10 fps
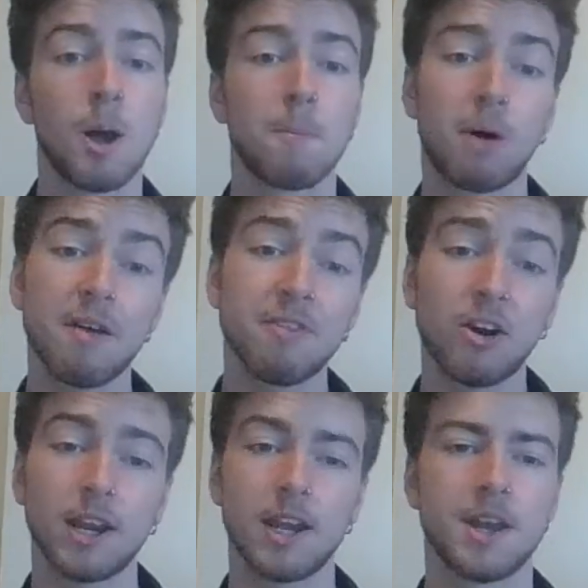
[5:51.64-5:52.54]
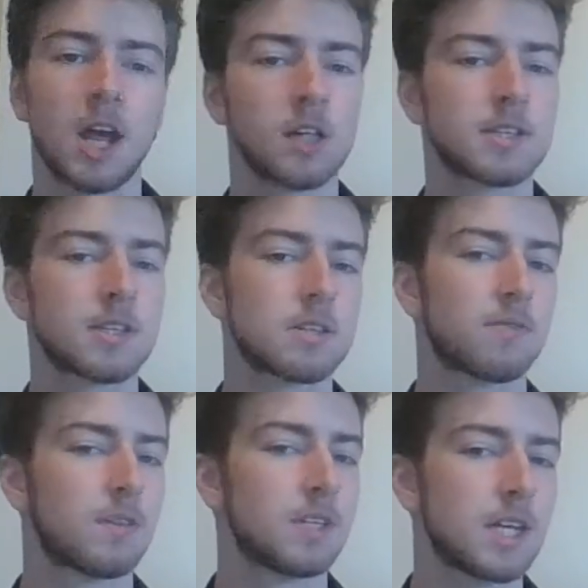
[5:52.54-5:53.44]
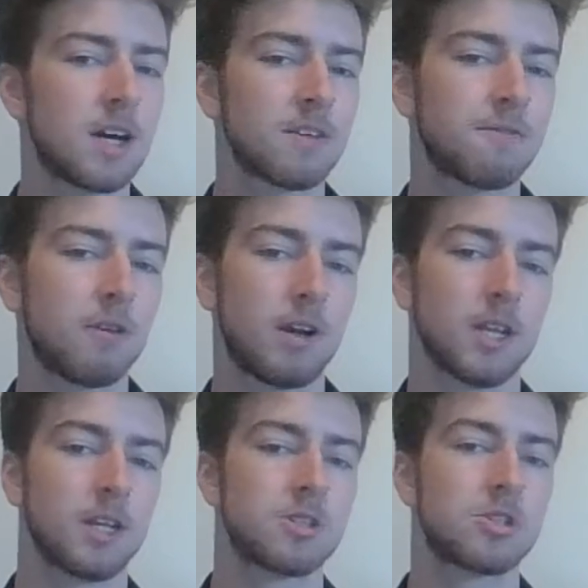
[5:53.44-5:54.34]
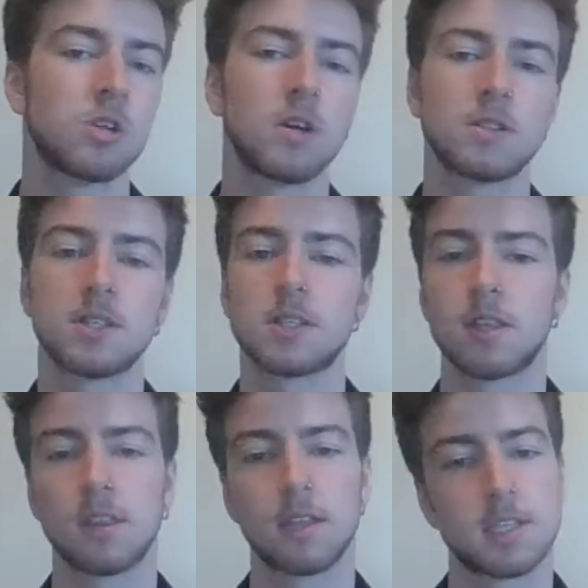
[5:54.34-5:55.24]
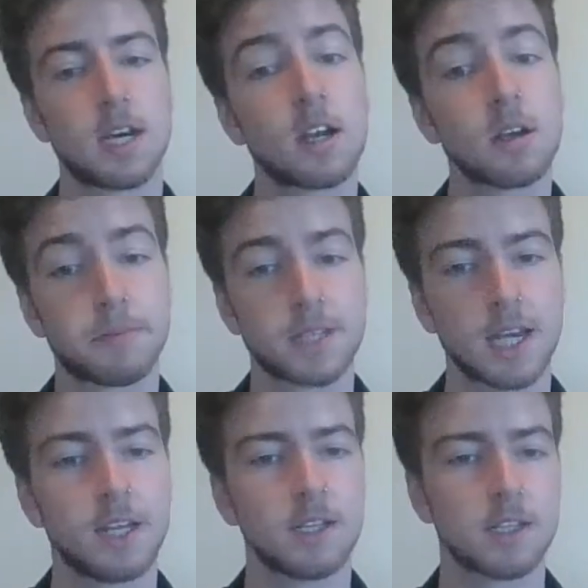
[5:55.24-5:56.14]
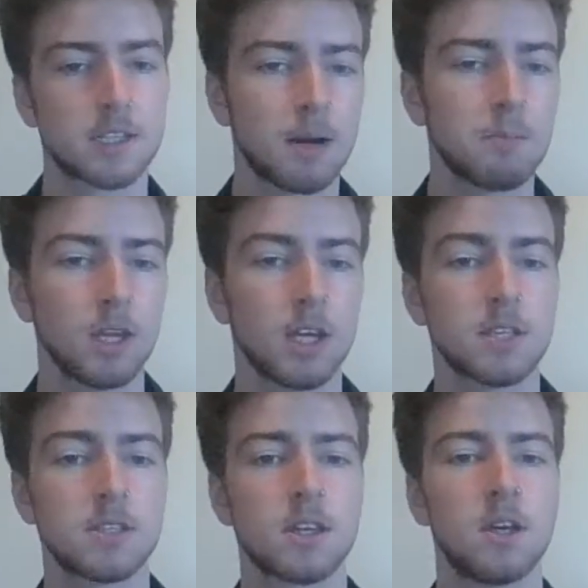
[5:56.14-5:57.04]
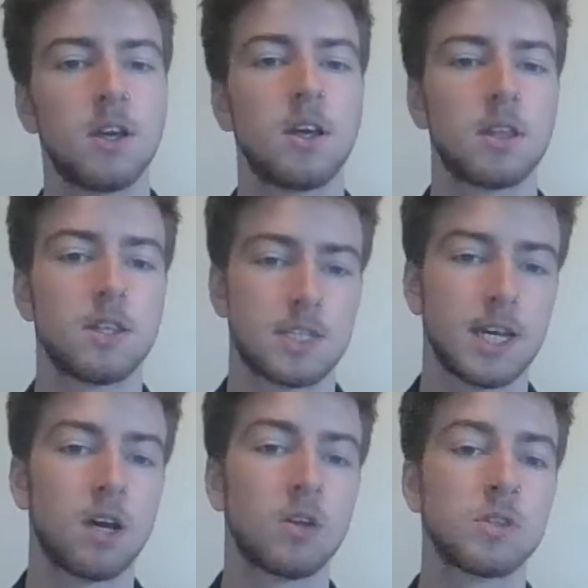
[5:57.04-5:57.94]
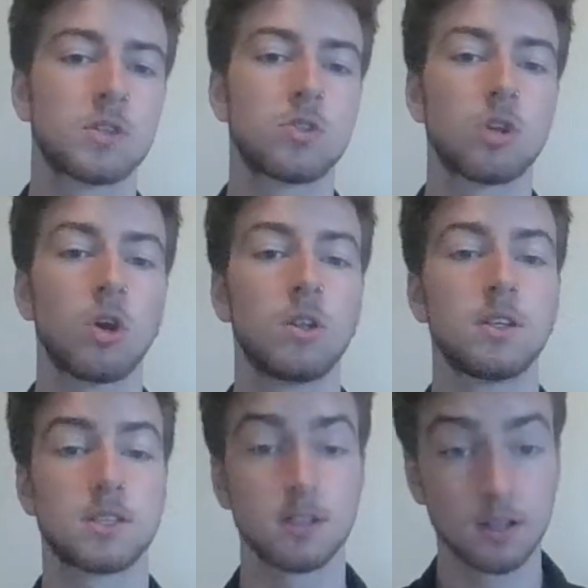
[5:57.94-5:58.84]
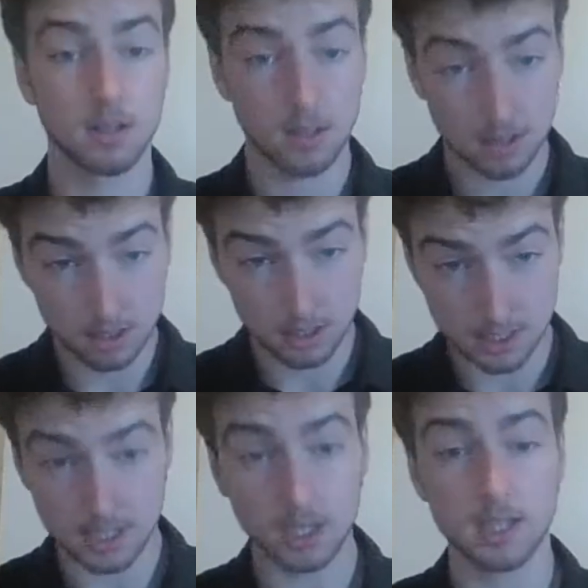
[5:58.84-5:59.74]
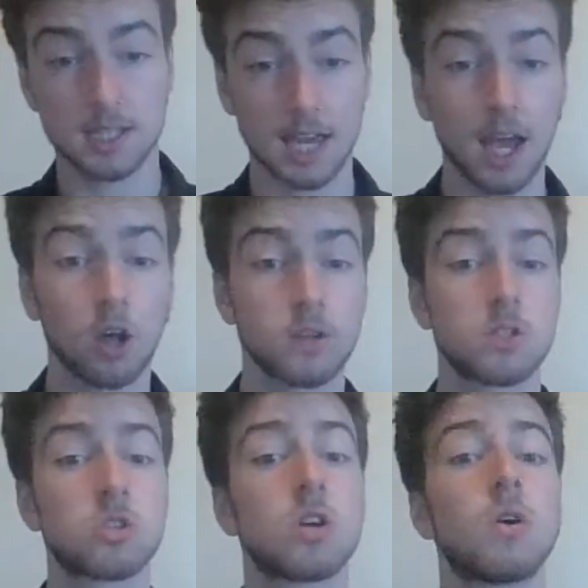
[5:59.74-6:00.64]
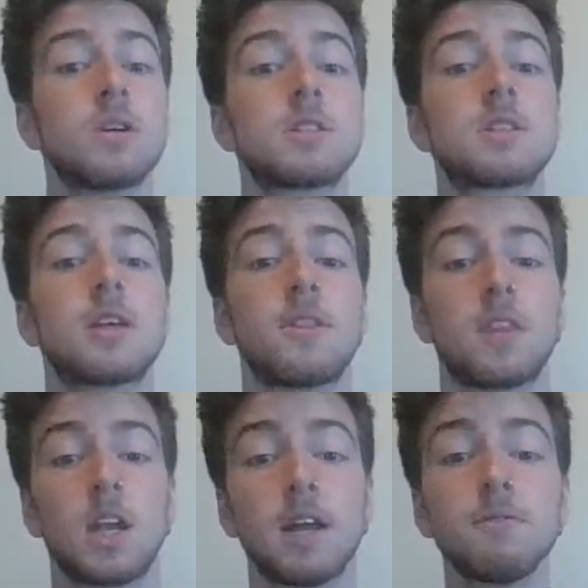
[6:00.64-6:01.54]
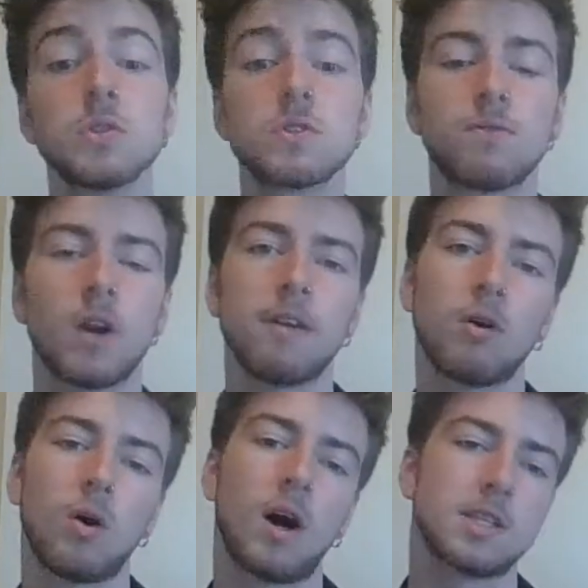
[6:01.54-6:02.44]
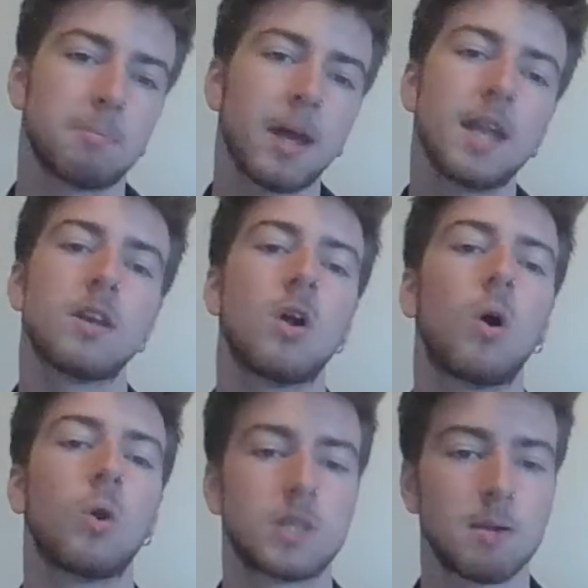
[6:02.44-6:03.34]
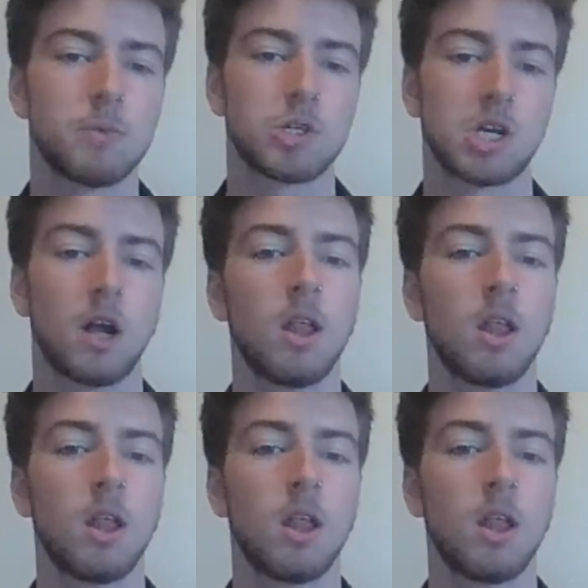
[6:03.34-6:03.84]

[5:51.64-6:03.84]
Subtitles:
Bivariate analysis of the data findings shows us that the data obtained in some years, the studied towns show us that the levels of rainfall are dependent on temperature,